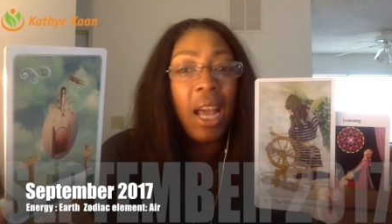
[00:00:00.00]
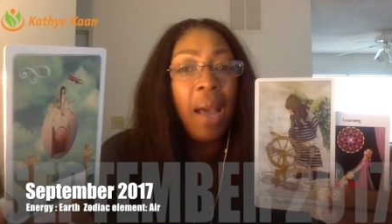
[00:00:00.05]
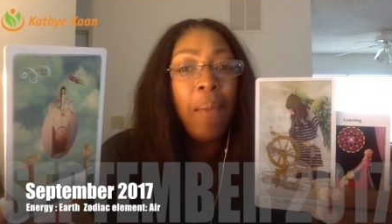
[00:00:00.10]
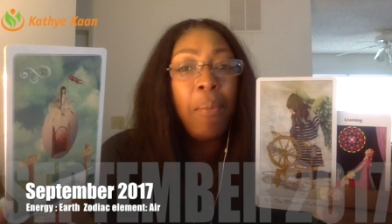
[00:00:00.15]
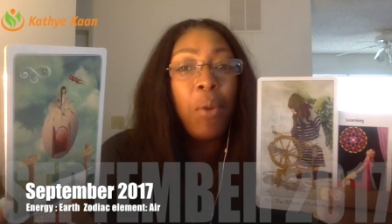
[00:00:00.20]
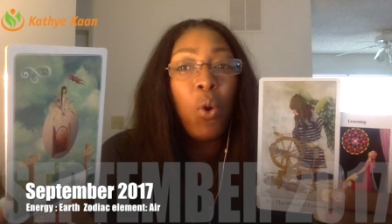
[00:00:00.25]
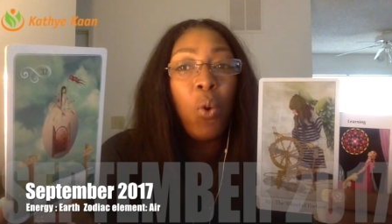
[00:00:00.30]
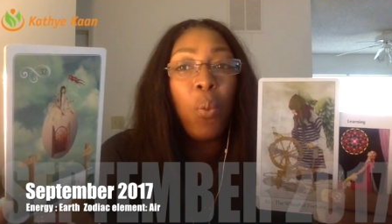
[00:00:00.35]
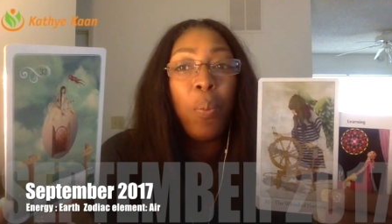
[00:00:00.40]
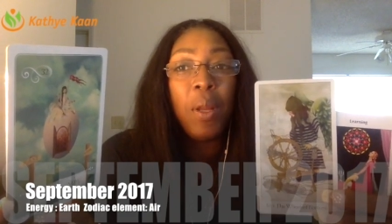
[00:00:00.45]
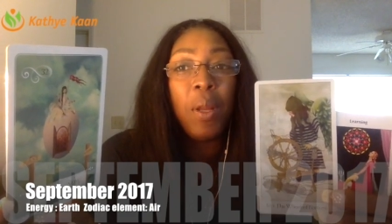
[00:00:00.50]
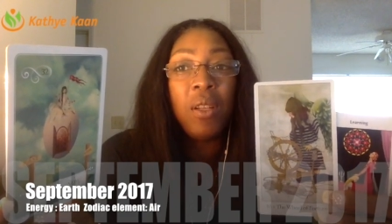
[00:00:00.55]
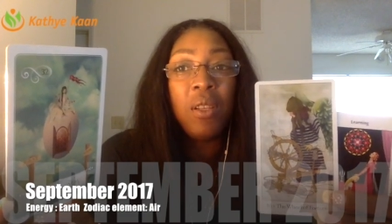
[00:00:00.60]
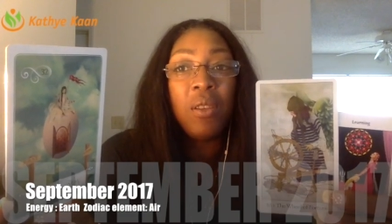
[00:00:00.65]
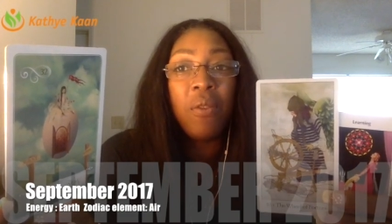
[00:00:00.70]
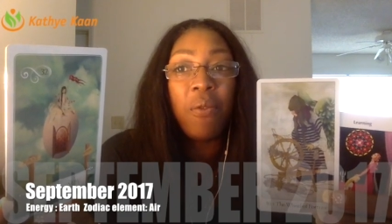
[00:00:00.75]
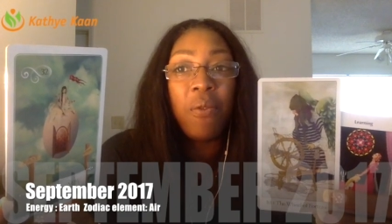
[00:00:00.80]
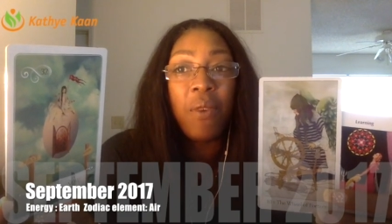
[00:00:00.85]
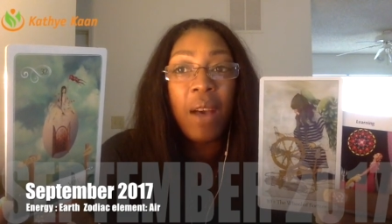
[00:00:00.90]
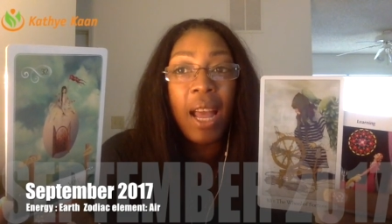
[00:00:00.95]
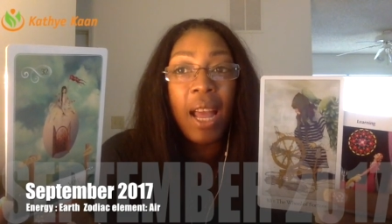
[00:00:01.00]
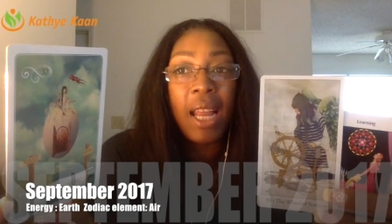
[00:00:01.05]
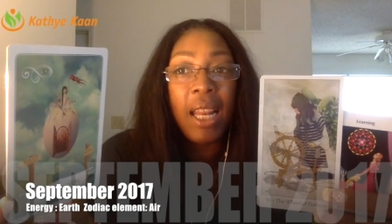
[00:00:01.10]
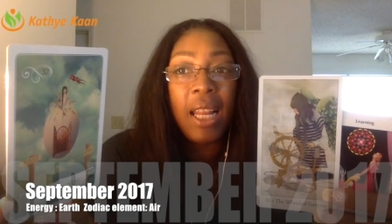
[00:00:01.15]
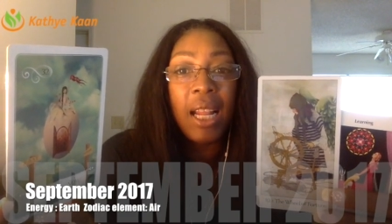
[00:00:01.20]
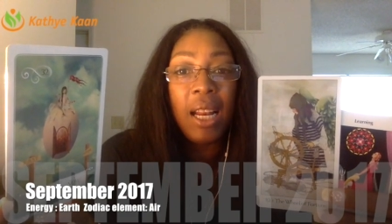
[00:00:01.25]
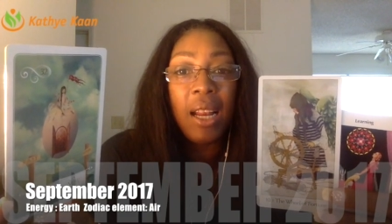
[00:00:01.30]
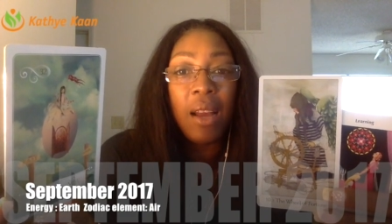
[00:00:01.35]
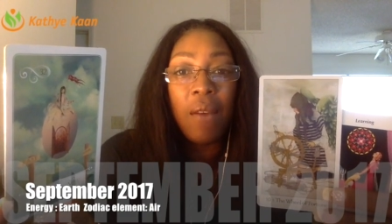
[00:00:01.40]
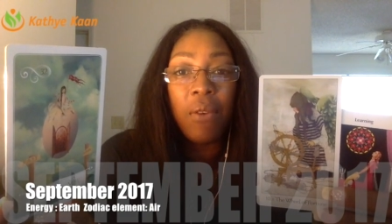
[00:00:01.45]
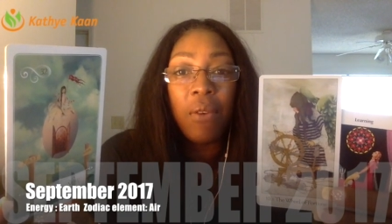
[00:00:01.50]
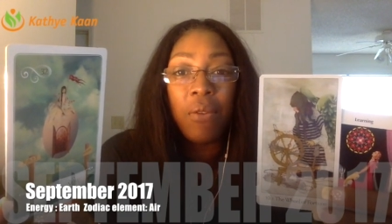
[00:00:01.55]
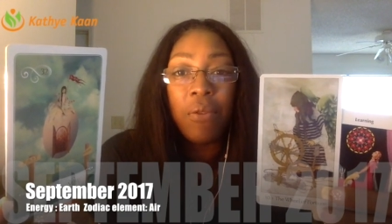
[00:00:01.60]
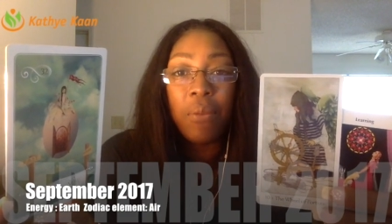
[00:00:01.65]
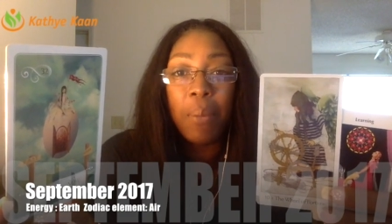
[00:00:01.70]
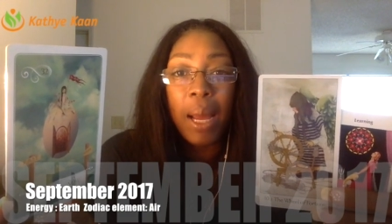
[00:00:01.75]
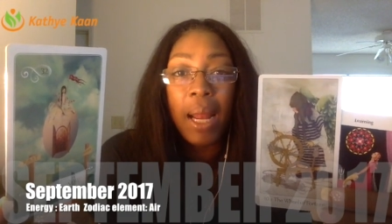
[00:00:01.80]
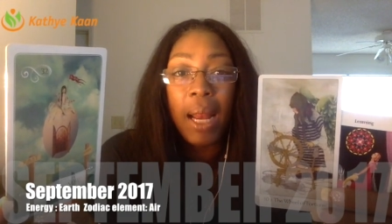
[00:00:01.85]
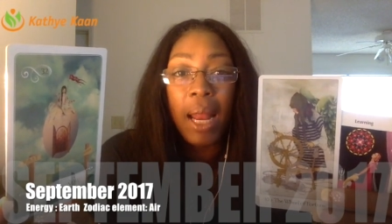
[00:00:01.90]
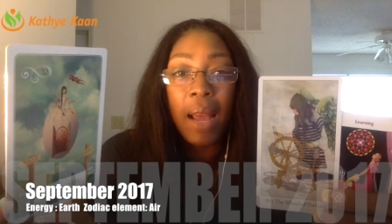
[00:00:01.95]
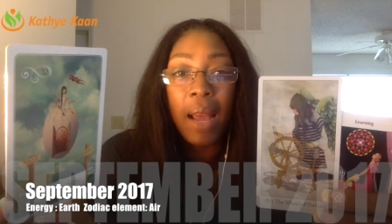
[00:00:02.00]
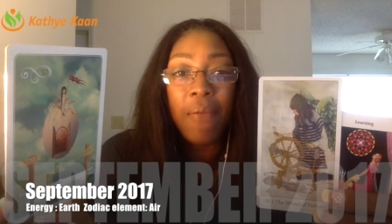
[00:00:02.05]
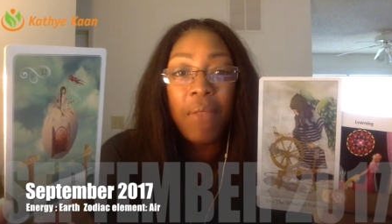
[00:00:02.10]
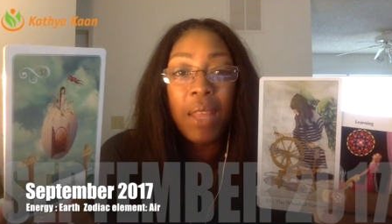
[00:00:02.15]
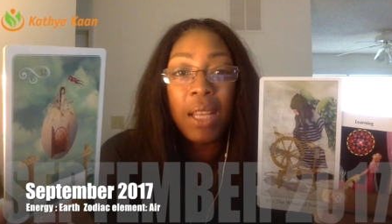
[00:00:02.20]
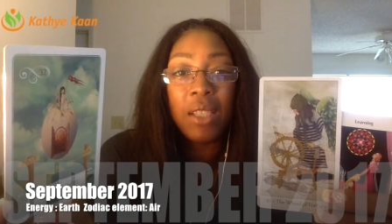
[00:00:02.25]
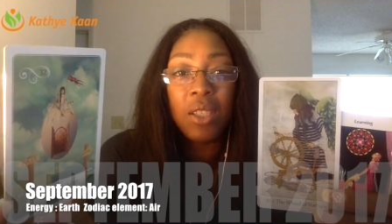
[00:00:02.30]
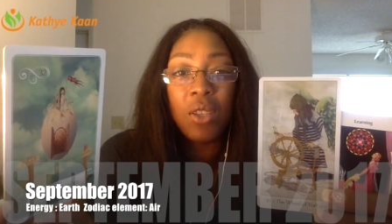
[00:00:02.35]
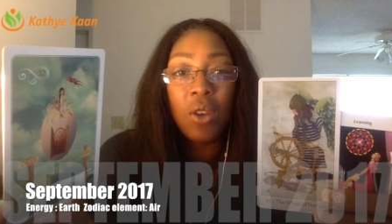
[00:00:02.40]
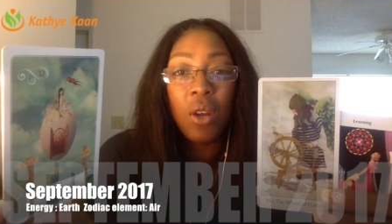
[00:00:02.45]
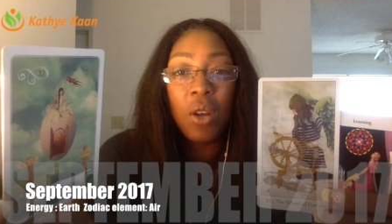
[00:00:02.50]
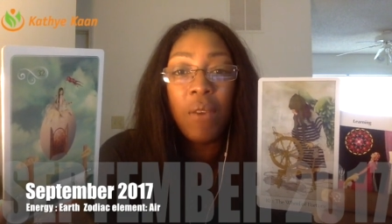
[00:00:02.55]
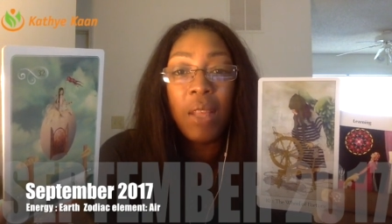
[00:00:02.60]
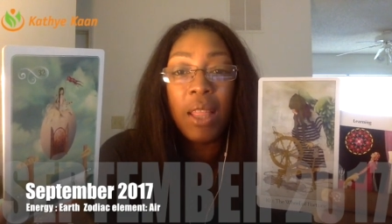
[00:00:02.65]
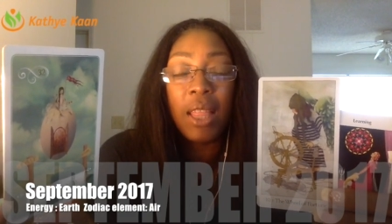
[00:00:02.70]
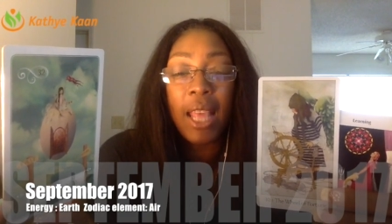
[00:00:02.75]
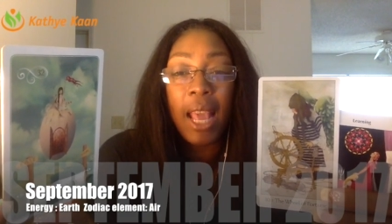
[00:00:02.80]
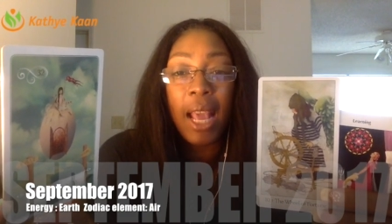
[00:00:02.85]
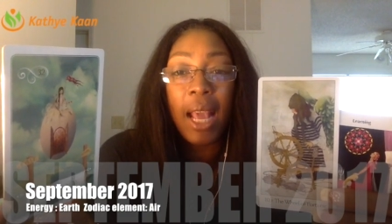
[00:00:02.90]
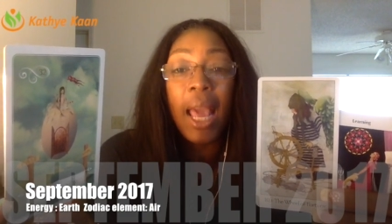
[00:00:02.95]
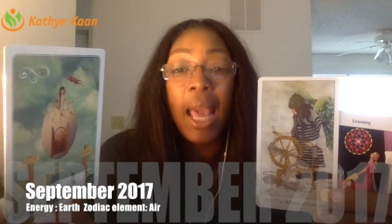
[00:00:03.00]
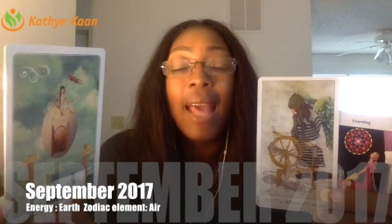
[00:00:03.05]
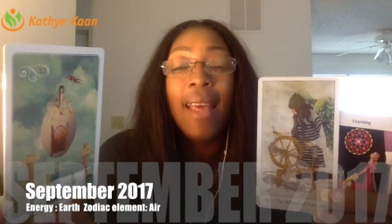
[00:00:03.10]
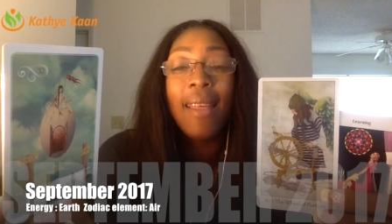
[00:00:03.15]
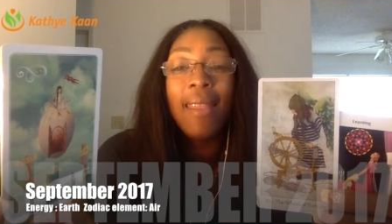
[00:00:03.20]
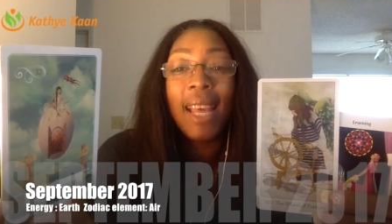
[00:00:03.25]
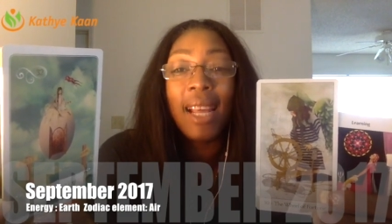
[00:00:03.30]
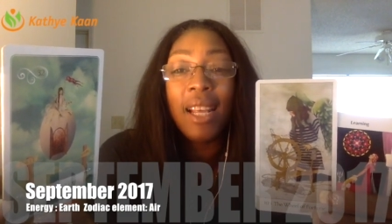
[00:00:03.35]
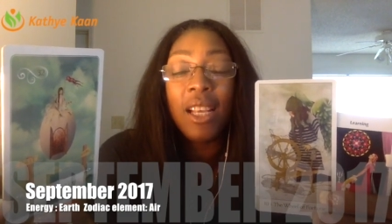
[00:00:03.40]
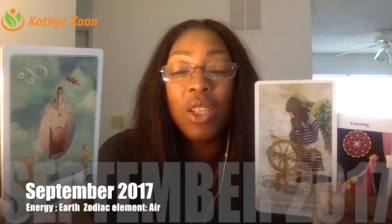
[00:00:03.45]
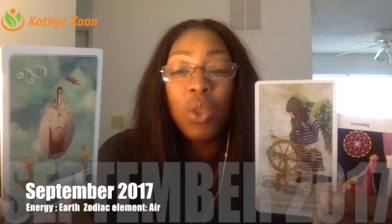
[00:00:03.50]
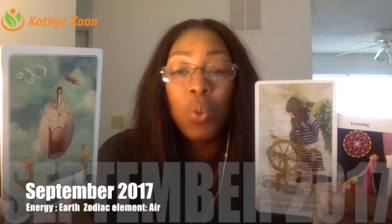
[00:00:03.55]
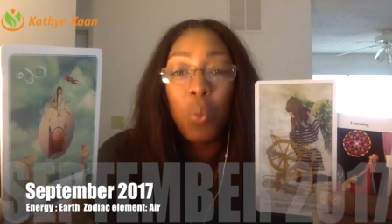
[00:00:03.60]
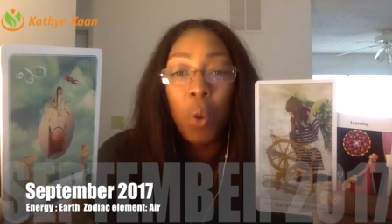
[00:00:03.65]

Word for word: I'm open to find the love of my life, that sort of a thing. That is